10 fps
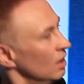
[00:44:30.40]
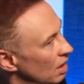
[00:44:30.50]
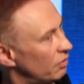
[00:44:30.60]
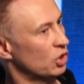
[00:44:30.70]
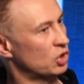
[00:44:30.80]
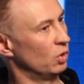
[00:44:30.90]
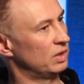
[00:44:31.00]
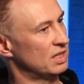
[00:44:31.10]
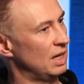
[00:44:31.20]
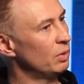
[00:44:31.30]
got to sort
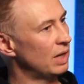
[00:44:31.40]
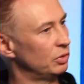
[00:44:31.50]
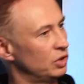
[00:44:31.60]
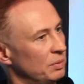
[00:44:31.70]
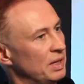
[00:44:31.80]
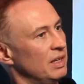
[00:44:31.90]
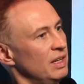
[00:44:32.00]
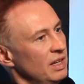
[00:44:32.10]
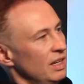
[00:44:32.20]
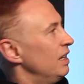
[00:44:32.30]
this out now, do you know what I mean?
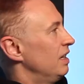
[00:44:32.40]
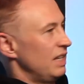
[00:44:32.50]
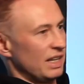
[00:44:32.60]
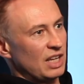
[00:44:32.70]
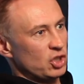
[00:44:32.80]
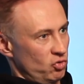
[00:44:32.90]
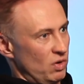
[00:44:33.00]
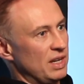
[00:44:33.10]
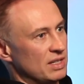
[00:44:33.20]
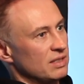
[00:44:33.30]
Yeah, that's
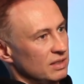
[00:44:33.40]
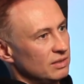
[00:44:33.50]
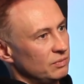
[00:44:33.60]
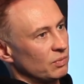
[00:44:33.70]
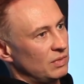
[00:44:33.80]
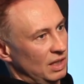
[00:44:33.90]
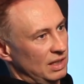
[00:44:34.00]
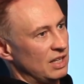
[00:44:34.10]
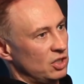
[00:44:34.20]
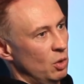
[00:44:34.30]
great.
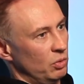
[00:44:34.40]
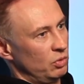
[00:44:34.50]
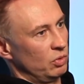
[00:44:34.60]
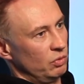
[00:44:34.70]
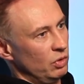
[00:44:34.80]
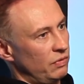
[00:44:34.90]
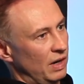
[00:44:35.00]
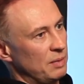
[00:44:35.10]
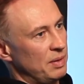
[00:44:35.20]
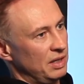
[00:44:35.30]
That's going through the roof,
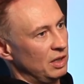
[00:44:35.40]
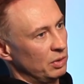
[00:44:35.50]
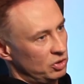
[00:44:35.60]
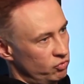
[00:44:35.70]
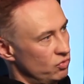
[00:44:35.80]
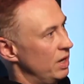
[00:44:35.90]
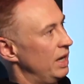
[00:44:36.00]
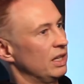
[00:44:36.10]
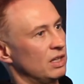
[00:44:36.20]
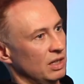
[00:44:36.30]
Viper, you know, it's
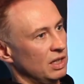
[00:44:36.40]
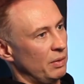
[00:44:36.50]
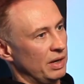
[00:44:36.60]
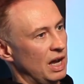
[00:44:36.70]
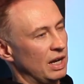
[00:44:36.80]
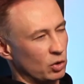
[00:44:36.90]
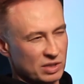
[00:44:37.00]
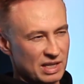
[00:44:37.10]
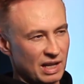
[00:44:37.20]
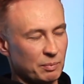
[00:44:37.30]
really thing, you know, and I could
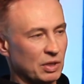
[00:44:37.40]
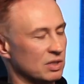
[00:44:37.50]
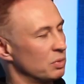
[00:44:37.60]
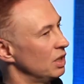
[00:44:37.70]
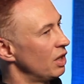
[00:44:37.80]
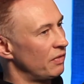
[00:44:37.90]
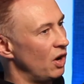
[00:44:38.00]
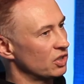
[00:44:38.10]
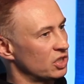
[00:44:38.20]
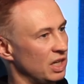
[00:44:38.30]
sell, because there was a lot of
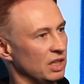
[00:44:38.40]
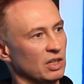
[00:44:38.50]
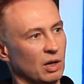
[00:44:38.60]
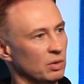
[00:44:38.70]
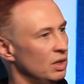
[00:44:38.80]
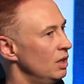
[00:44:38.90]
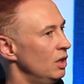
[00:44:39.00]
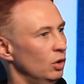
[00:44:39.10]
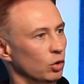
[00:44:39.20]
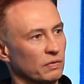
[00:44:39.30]
artists saying, you know,
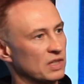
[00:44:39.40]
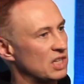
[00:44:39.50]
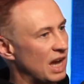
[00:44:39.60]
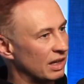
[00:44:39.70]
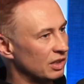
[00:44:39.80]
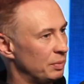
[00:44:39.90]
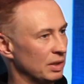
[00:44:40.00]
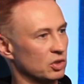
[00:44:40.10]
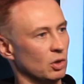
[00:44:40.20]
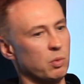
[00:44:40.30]
love the sound that you
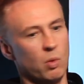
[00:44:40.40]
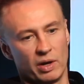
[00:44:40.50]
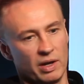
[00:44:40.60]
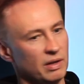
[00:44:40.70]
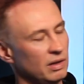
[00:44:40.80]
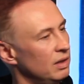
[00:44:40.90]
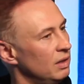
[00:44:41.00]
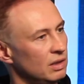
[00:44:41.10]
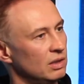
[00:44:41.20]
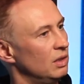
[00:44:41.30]
built up,
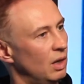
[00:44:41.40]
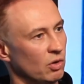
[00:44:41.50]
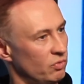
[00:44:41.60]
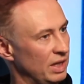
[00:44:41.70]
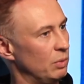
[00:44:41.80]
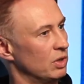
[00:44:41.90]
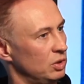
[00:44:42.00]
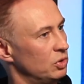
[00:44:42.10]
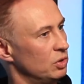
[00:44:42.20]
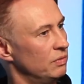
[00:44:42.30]
I I would really want to
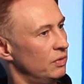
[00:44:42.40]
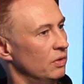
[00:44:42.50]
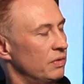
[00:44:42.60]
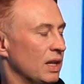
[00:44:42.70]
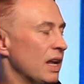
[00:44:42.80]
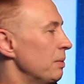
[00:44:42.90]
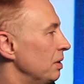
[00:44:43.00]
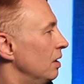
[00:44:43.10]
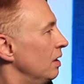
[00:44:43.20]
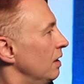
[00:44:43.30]
do something for the label.
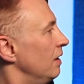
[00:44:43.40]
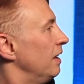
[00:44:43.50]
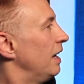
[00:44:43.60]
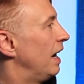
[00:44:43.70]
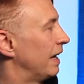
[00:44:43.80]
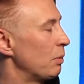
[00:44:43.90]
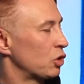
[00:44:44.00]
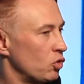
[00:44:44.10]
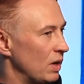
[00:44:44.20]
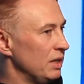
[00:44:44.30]
And that was
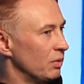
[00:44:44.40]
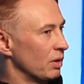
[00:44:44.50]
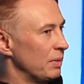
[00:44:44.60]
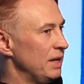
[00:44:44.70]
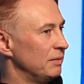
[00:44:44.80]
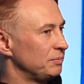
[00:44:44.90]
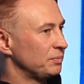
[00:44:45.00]
great, you know what I mean?